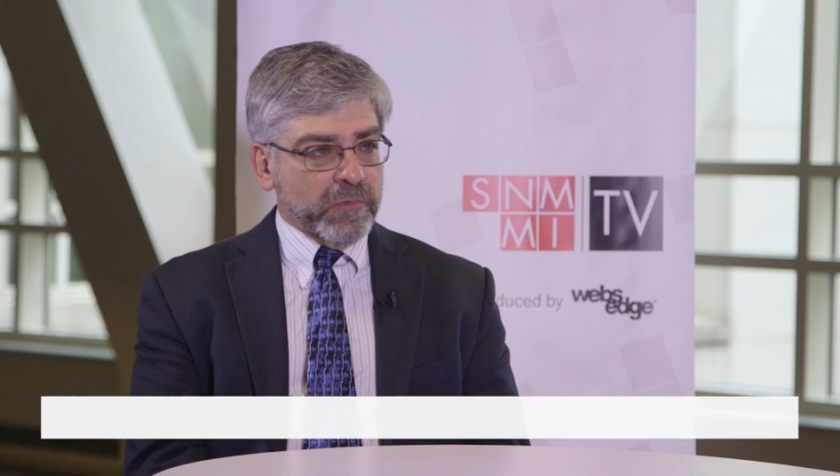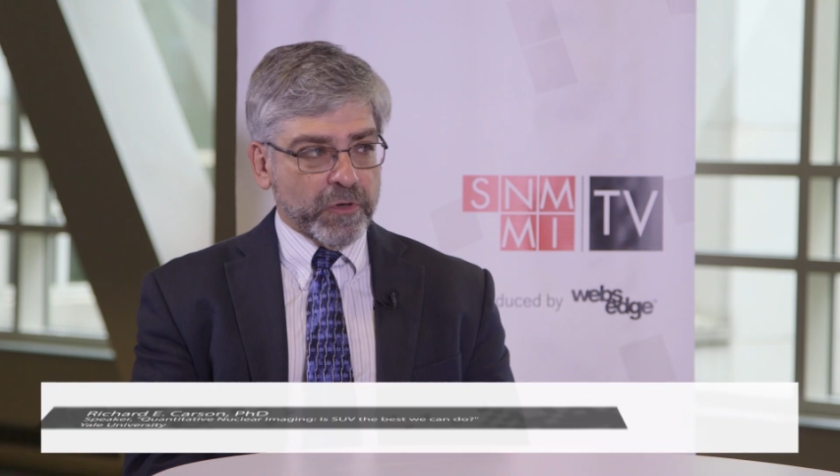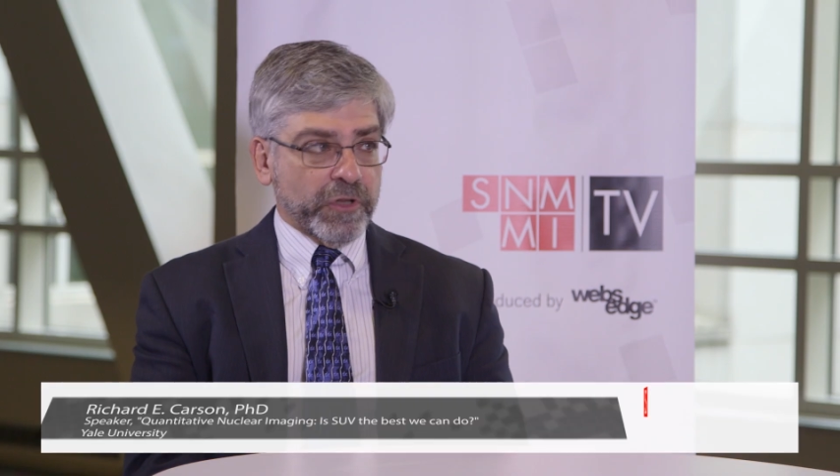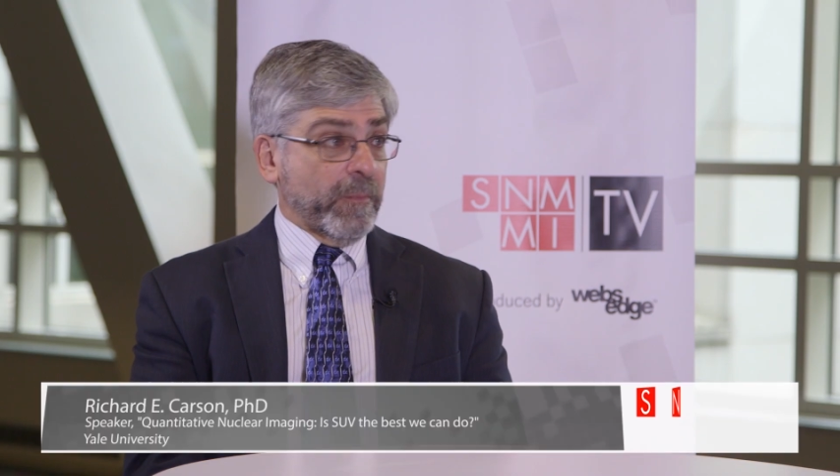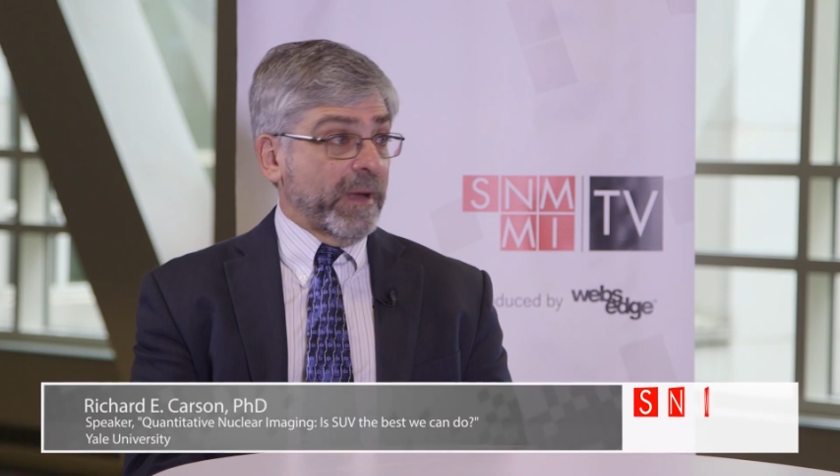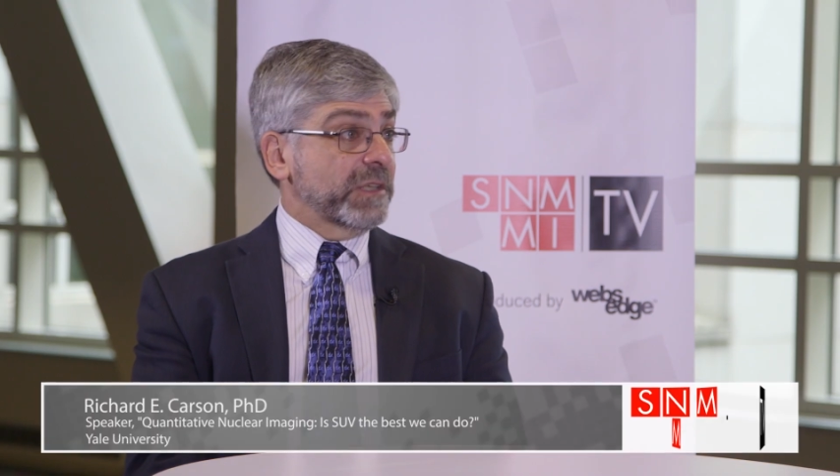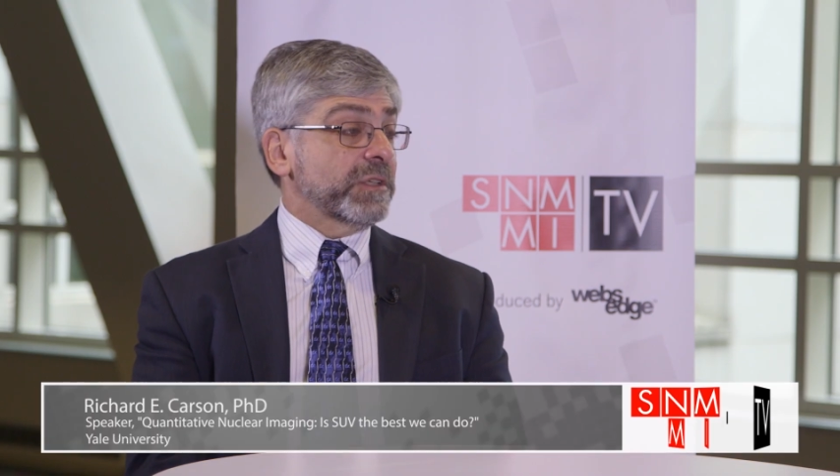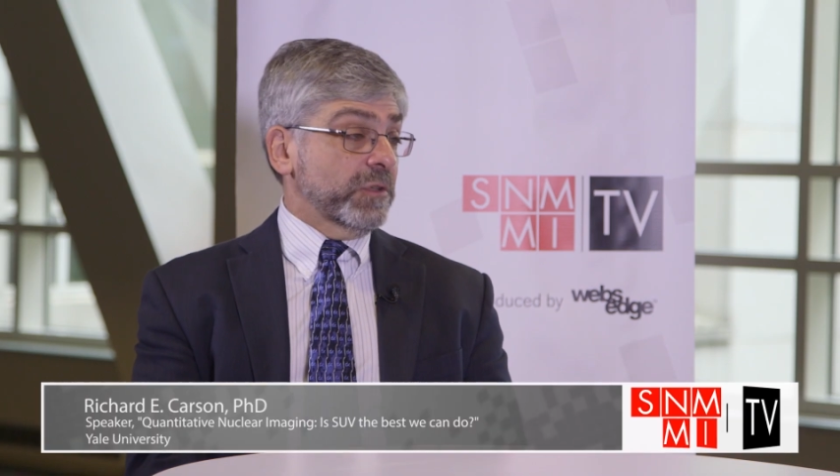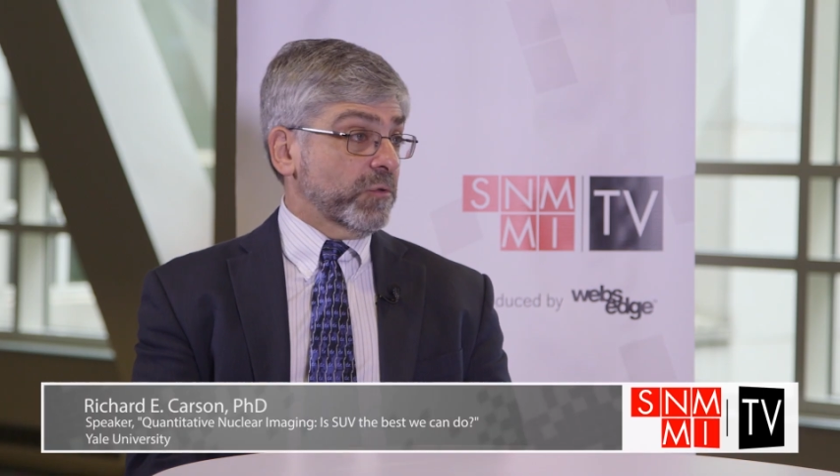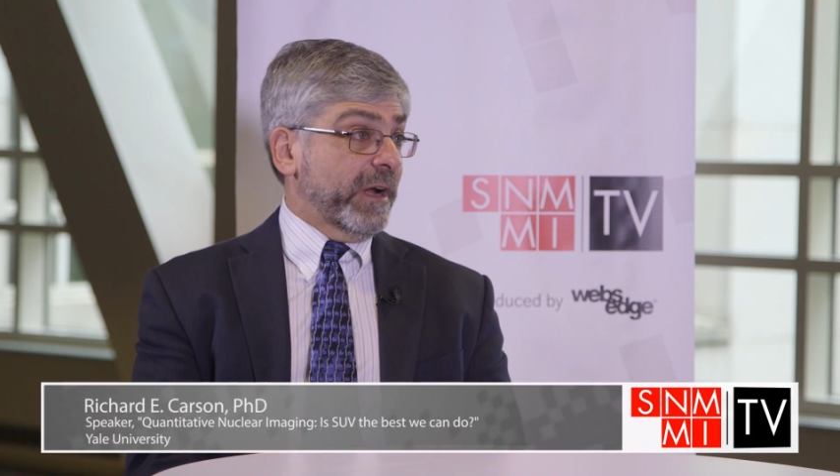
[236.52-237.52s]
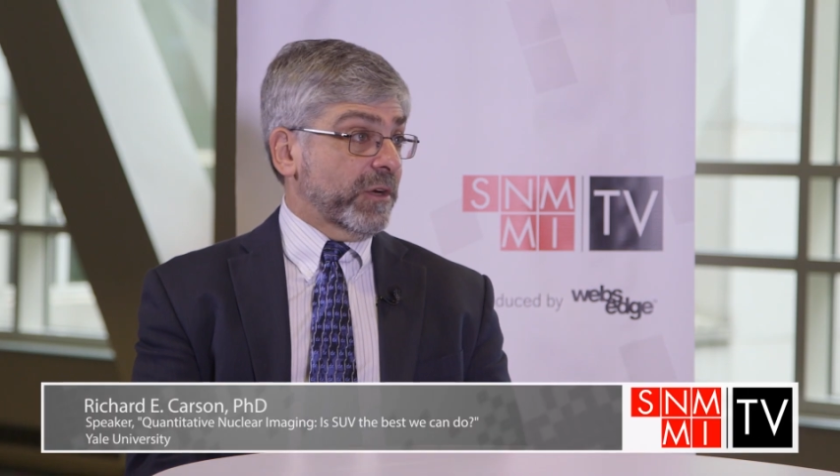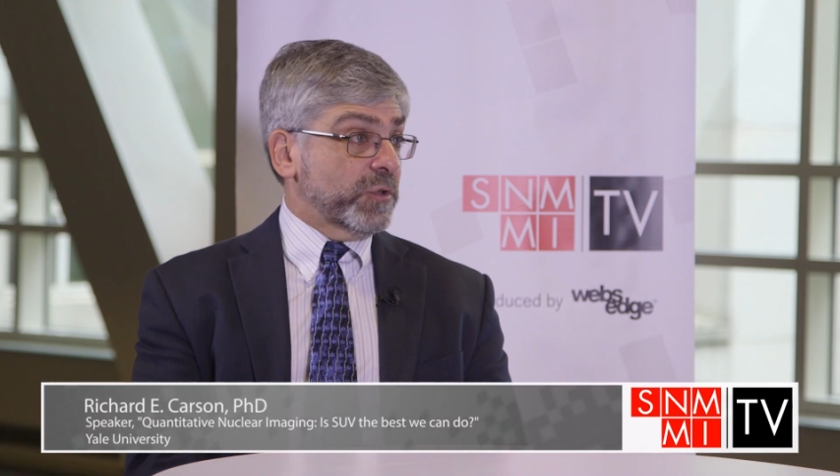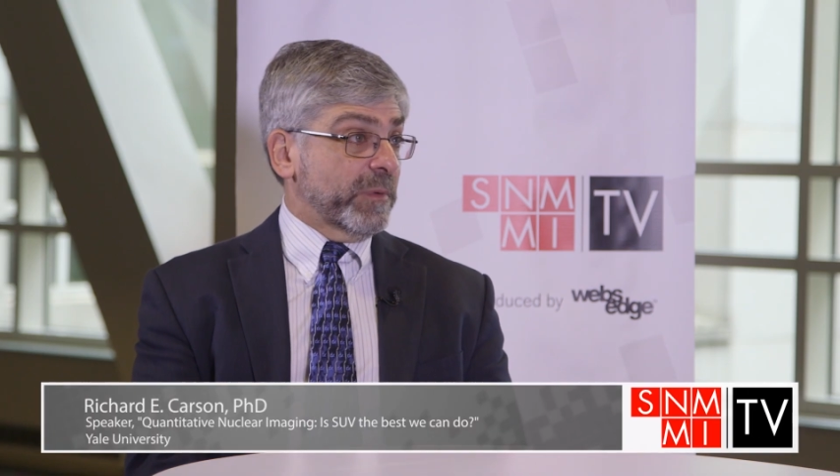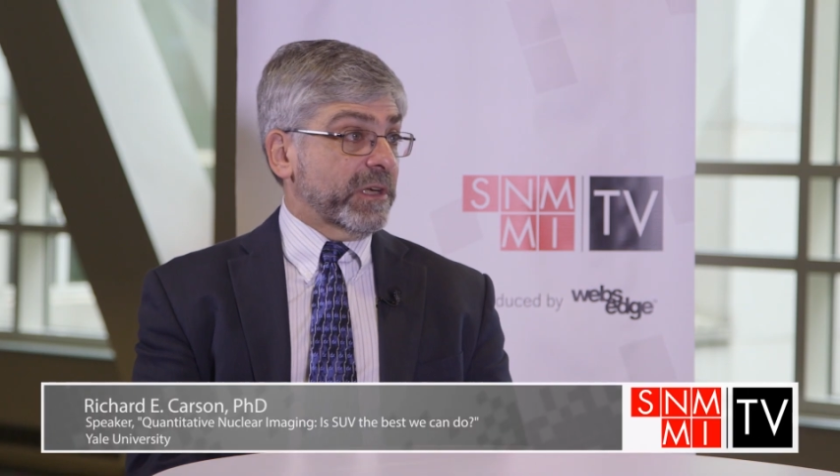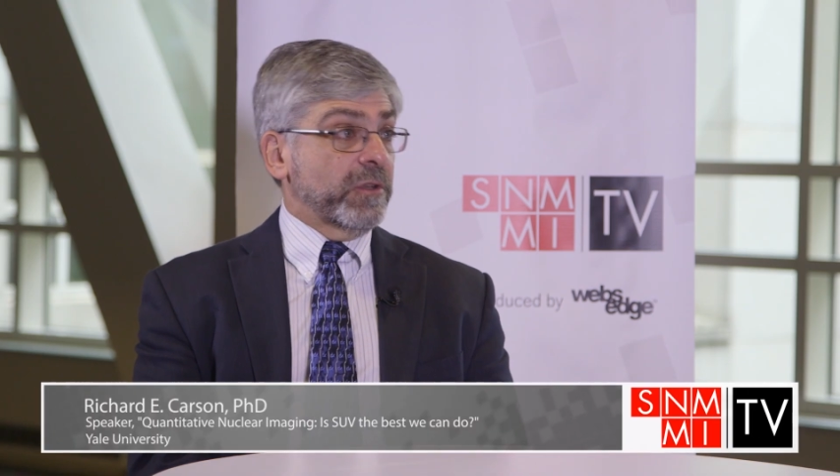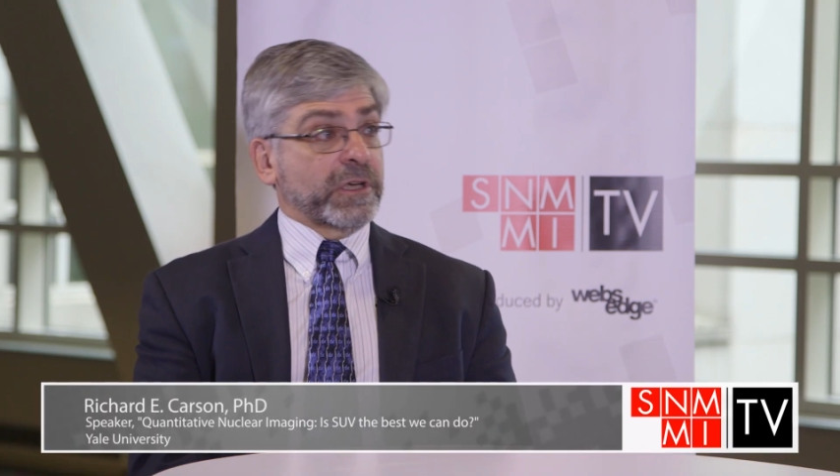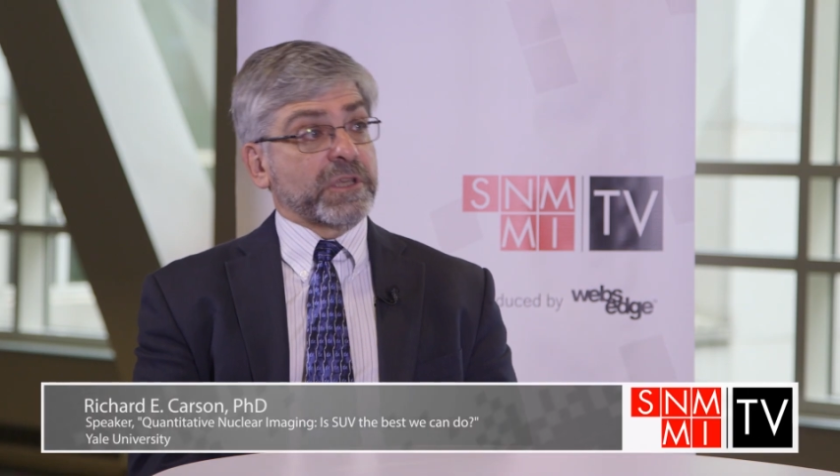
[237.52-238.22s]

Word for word: Nuclear medicine is great because we can look at